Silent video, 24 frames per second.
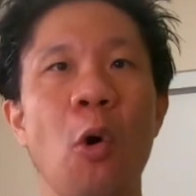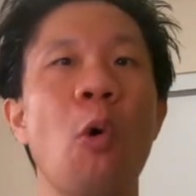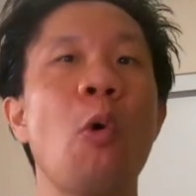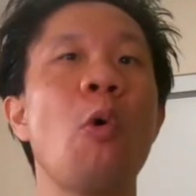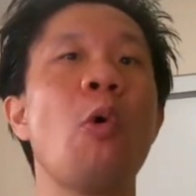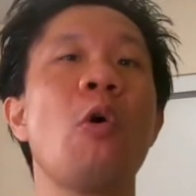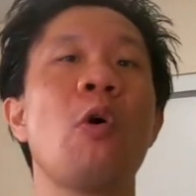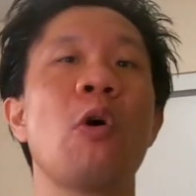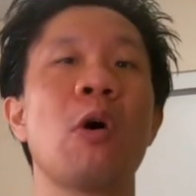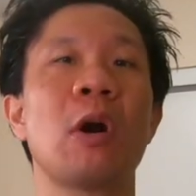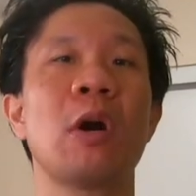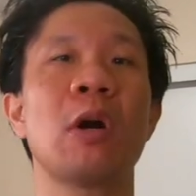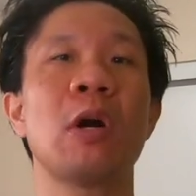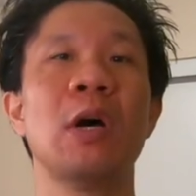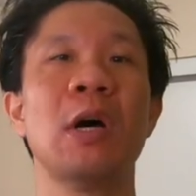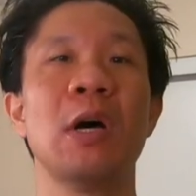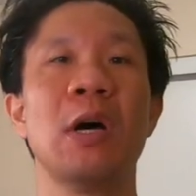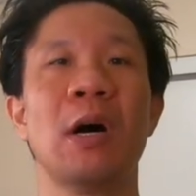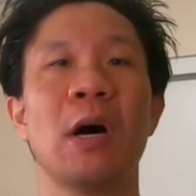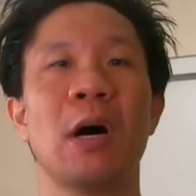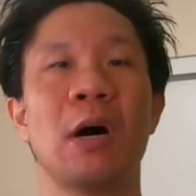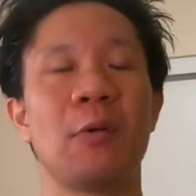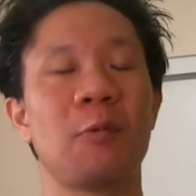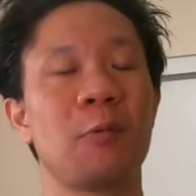or
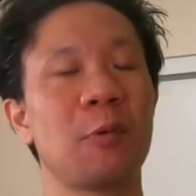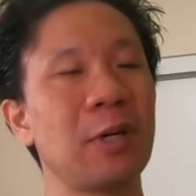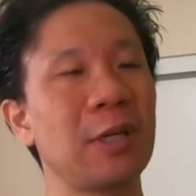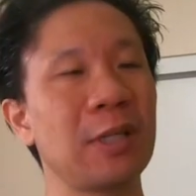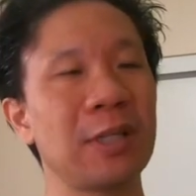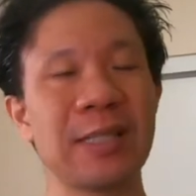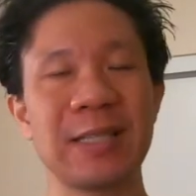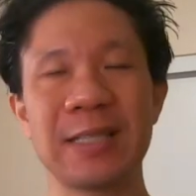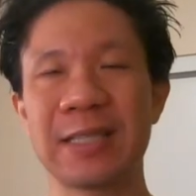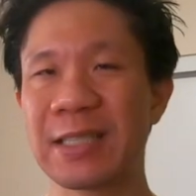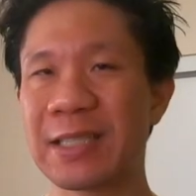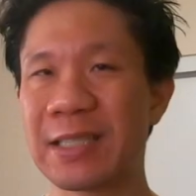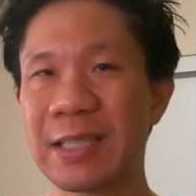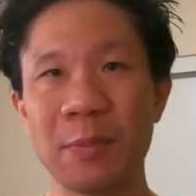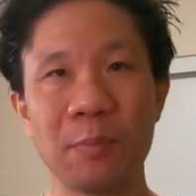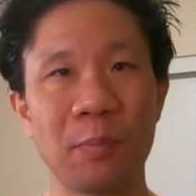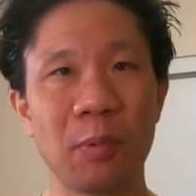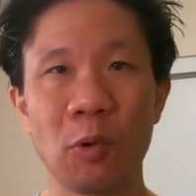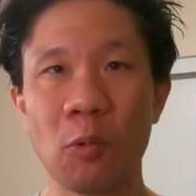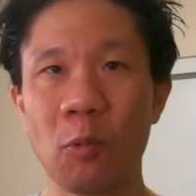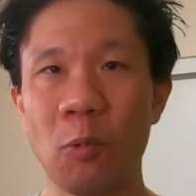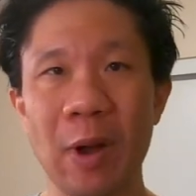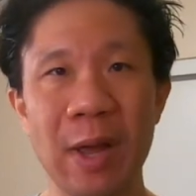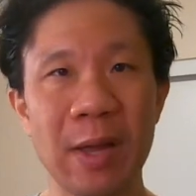a really
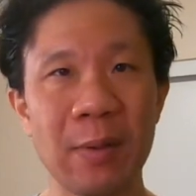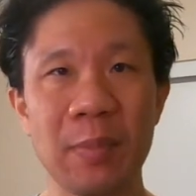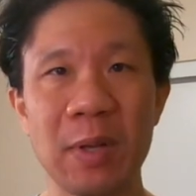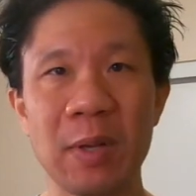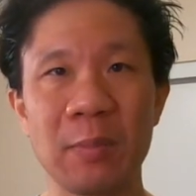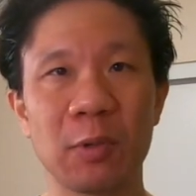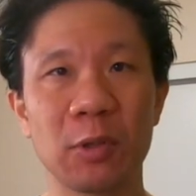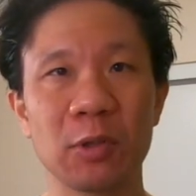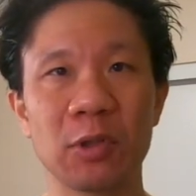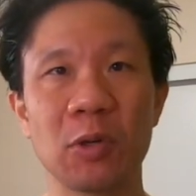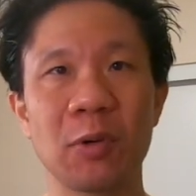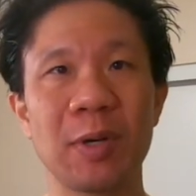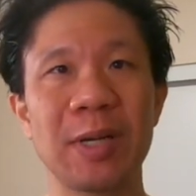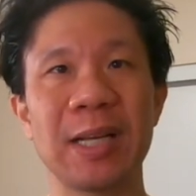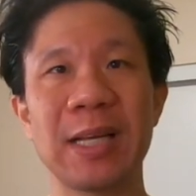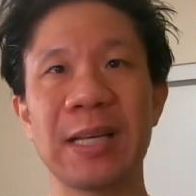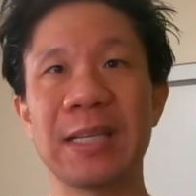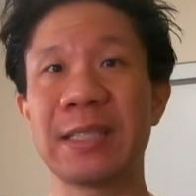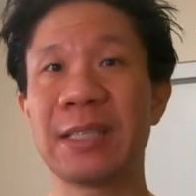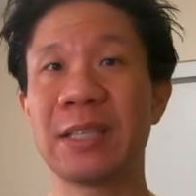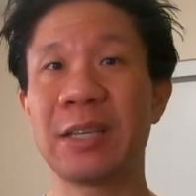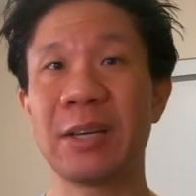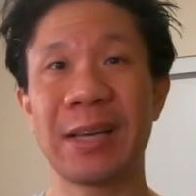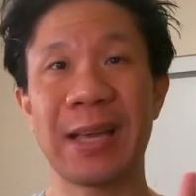simple way people do it
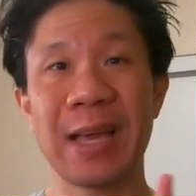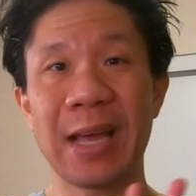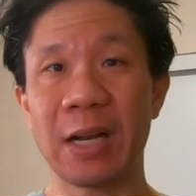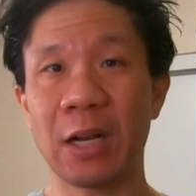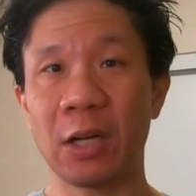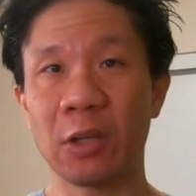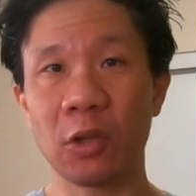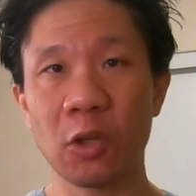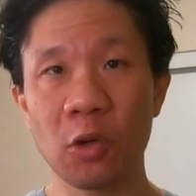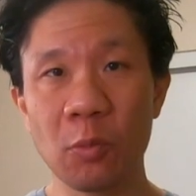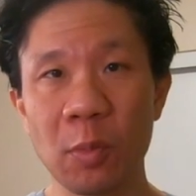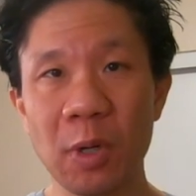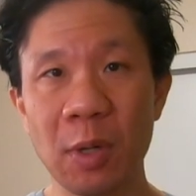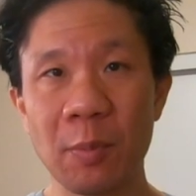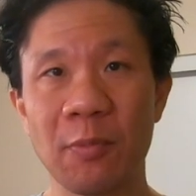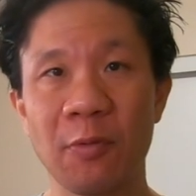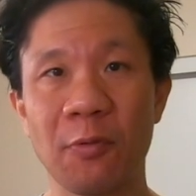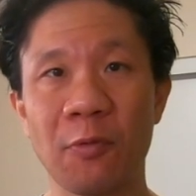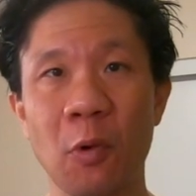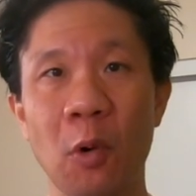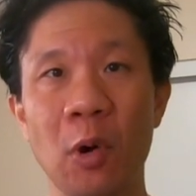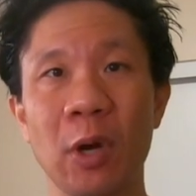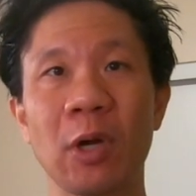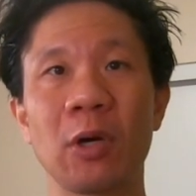is you get aluminum
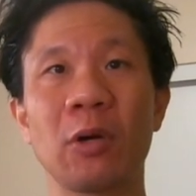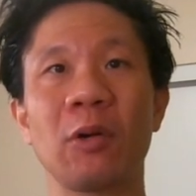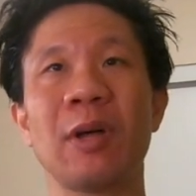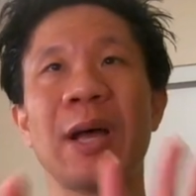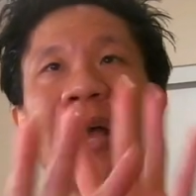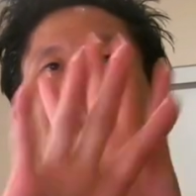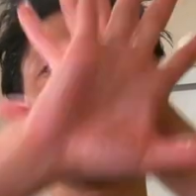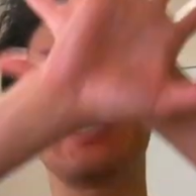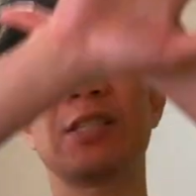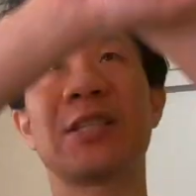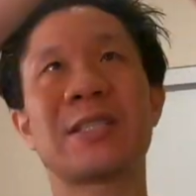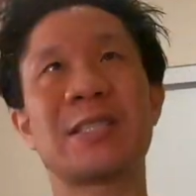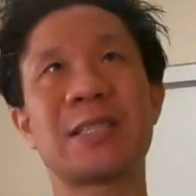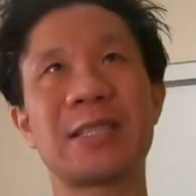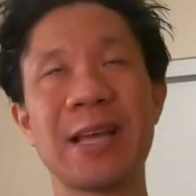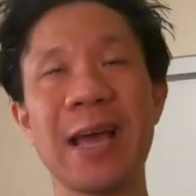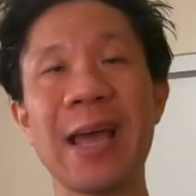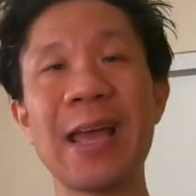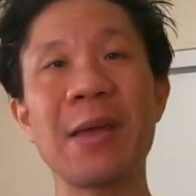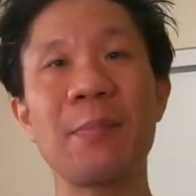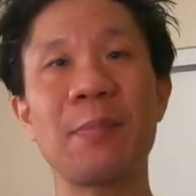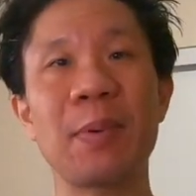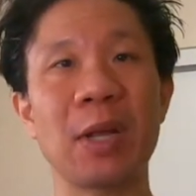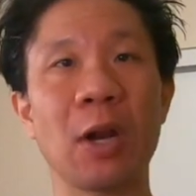foil and just
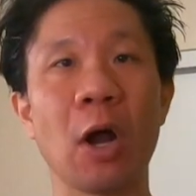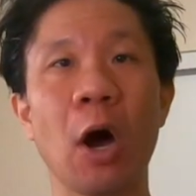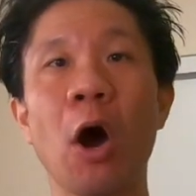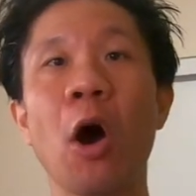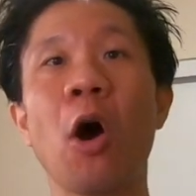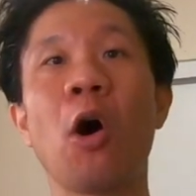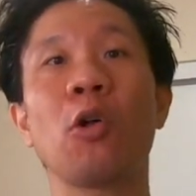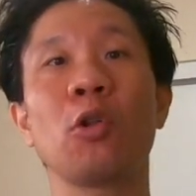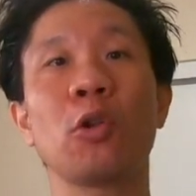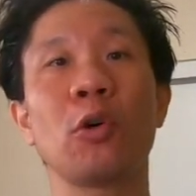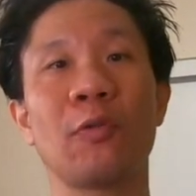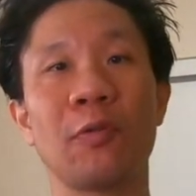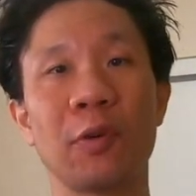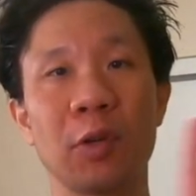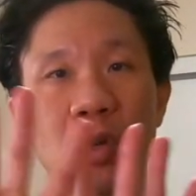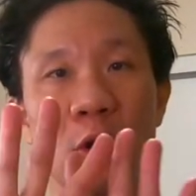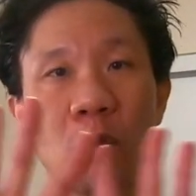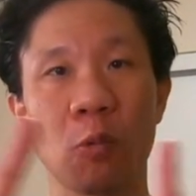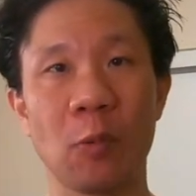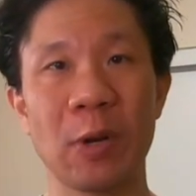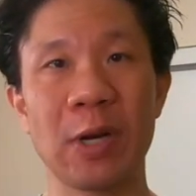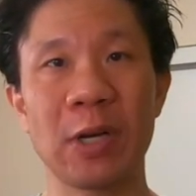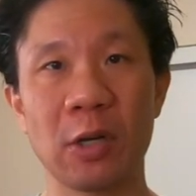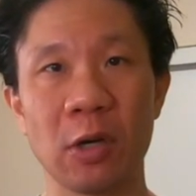tape it all over
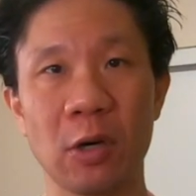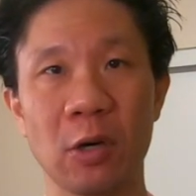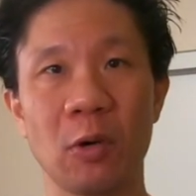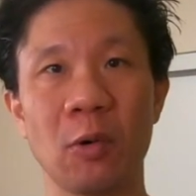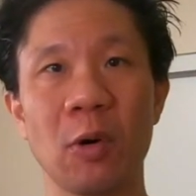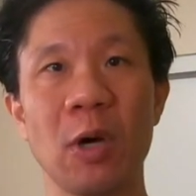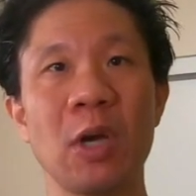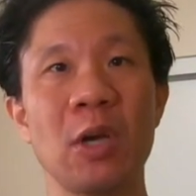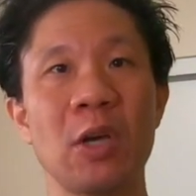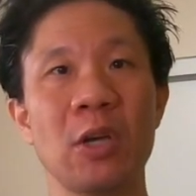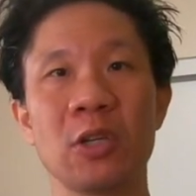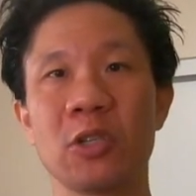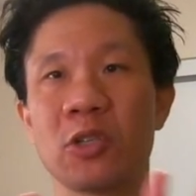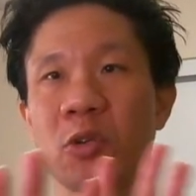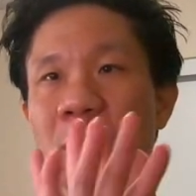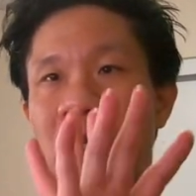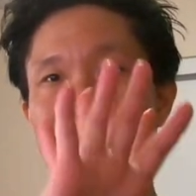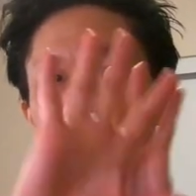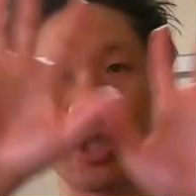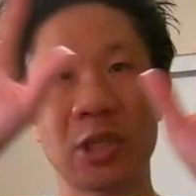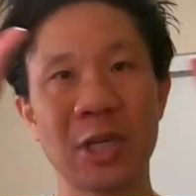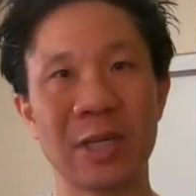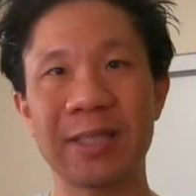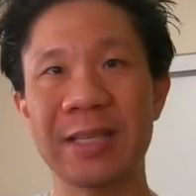your window so
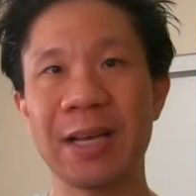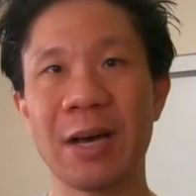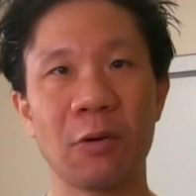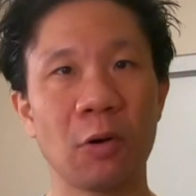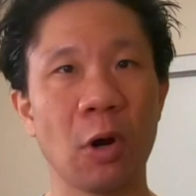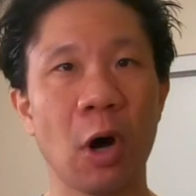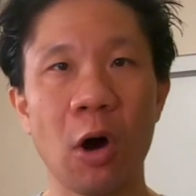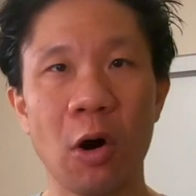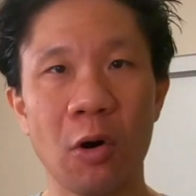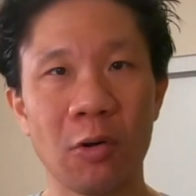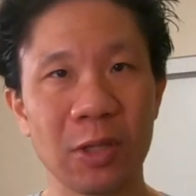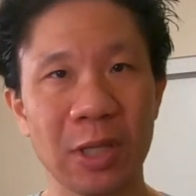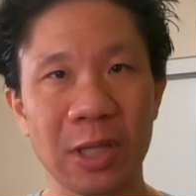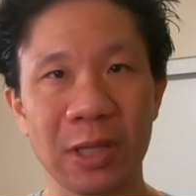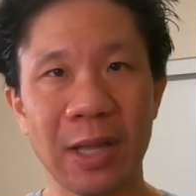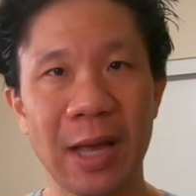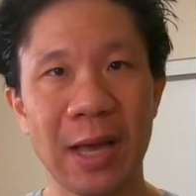it shuts out all the